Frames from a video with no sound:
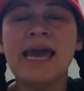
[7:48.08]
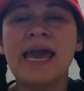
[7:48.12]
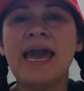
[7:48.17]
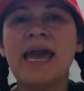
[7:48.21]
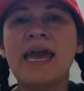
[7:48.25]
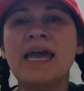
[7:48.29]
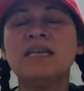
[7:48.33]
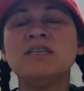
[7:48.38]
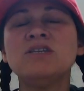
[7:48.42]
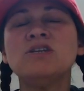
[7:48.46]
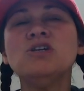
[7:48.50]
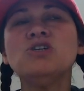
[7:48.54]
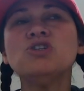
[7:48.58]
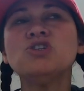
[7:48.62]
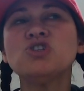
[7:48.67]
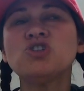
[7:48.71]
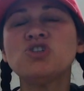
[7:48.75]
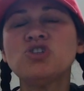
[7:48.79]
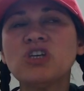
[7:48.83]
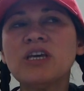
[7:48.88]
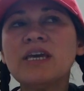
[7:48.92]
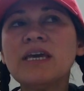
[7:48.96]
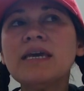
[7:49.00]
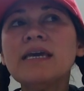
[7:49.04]
and
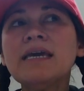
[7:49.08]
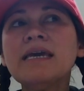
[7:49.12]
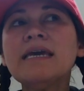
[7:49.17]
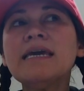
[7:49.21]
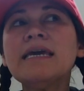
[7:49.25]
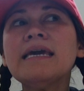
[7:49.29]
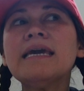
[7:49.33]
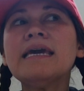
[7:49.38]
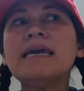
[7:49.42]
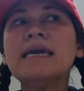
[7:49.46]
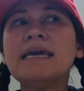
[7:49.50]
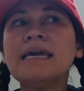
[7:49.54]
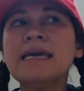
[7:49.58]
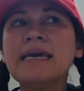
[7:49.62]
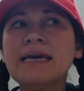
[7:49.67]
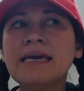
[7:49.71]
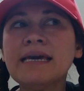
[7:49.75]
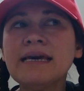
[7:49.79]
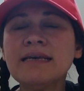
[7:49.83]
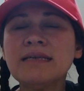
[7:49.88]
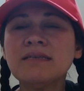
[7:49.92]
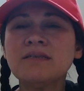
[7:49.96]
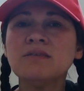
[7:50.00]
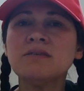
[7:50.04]
she
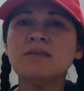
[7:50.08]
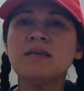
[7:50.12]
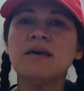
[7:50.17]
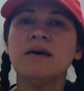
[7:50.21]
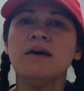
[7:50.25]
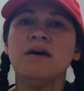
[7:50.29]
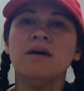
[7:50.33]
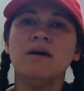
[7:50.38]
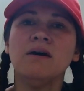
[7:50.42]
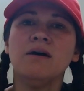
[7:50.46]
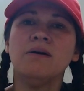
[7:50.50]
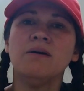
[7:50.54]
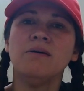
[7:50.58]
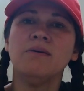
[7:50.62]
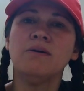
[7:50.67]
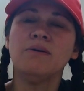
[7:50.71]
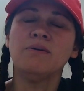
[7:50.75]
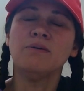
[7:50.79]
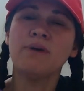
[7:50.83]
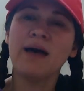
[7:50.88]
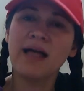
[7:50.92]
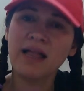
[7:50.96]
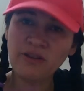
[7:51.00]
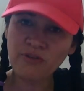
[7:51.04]
is
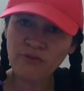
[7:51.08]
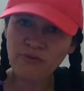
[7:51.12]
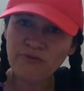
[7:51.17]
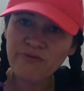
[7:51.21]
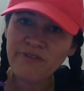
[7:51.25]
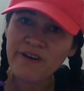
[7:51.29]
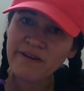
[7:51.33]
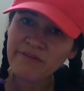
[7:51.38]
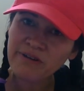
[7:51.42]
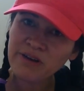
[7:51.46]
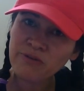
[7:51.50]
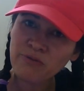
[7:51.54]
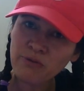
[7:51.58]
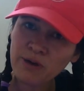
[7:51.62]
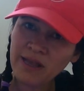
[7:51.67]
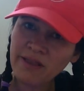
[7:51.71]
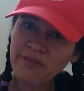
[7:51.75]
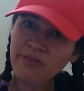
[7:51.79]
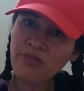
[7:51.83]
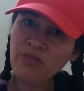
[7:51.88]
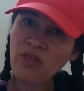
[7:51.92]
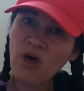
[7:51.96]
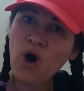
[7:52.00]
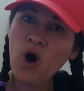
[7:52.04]
very
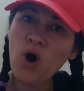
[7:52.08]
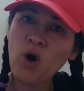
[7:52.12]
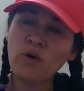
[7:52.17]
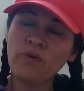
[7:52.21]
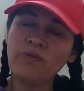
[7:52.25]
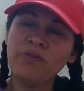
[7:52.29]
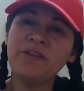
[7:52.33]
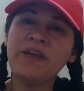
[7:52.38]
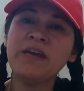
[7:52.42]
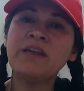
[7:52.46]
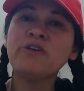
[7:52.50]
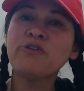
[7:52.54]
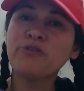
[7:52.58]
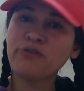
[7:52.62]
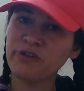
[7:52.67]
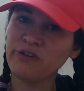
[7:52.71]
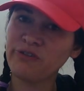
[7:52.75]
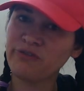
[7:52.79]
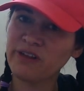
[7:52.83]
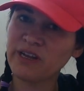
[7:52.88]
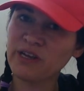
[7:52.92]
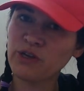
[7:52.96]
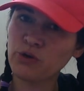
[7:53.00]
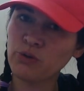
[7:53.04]
well known in the free
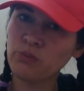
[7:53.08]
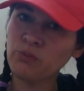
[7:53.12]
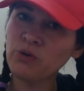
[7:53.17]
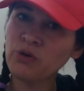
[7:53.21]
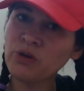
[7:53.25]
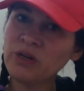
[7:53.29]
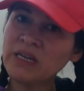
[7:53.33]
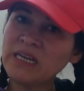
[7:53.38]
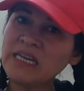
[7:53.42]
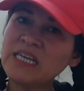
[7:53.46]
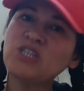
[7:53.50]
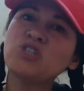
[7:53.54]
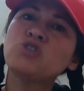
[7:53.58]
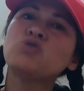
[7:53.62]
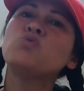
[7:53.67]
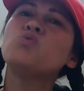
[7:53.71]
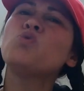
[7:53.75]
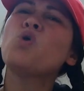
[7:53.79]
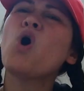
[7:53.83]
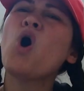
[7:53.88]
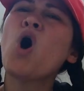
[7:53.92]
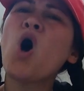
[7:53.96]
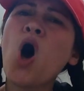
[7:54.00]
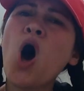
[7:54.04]
flight community
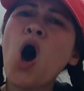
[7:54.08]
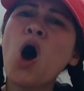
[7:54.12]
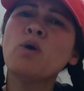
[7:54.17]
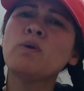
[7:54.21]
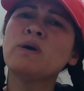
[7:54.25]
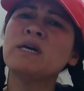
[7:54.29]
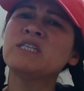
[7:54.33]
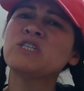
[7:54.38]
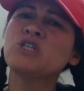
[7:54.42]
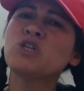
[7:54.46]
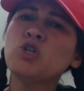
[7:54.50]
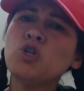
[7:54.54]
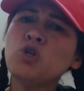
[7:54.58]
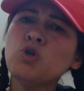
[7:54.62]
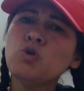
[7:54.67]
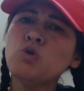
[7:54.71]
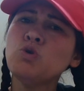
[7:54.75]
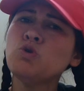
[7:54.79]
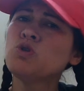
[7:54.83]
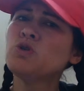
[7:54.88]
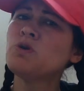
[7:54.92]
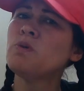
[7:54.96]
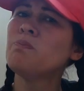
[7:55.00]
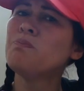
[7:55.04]
to always
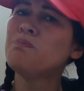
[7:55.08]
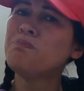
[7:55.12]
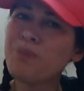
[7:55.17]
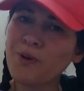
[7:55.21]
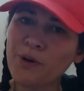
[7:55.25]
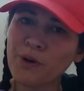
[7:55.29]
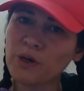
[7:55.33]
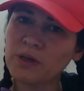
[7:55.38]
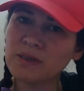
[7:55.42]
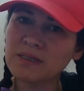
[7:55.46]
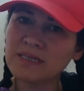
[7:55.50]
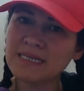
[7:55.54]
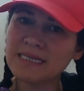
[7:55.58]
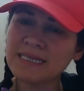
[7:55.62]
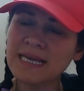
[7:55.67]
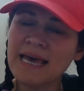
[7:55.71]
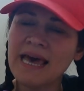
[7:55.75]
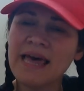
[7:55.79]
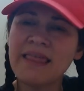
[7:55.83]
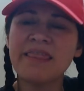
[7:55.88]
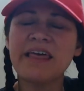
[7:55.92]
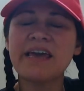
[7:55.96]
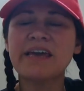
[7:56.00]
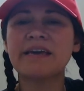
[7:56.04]
lose birds.
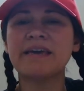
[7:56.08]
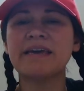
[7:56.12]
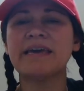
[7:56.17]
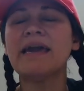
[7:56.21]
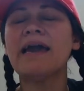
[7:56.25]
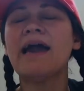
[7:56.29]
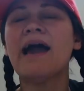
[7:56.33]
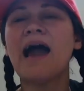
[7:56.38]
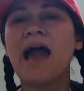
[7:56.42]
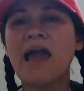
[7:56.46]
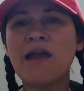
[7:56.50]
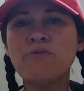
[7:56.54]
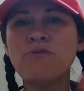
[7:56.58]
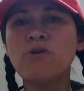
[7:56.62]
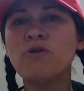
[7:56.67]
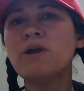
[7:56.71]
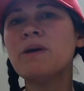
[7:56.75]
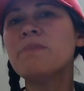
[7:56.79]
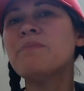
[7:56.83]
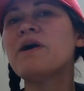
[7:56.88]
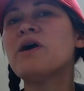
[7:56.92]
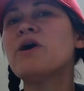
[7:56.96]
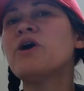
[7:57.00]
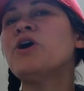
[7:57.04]
Like, I wrote
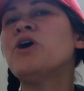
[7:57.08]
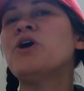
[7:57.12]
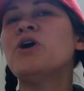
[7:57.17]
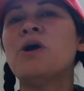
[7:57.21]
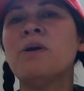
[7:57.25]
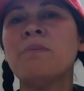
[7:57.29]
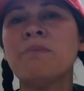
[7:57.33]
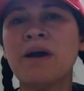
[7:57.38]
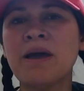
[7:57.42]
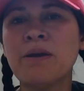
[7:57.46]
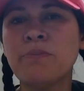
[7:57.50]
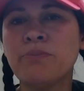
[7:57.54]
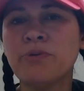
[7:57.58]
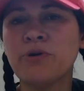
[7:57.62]
about her in my